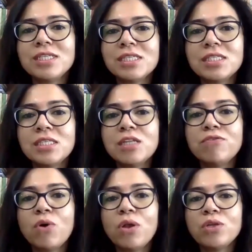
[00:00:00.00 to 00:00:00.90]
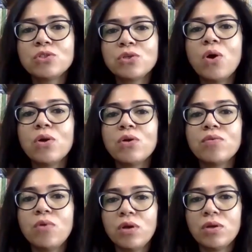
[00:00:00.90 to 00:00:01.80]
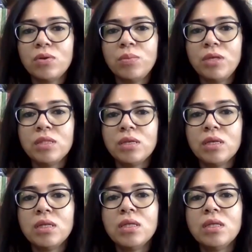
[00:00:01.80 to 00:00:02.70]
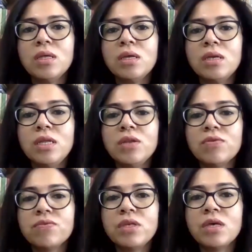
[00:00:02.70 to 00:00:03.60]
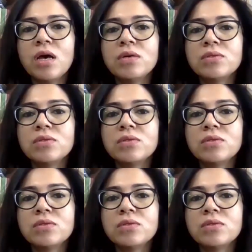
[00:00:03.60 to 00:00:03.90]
it is still falling short of what could be the need of the hour.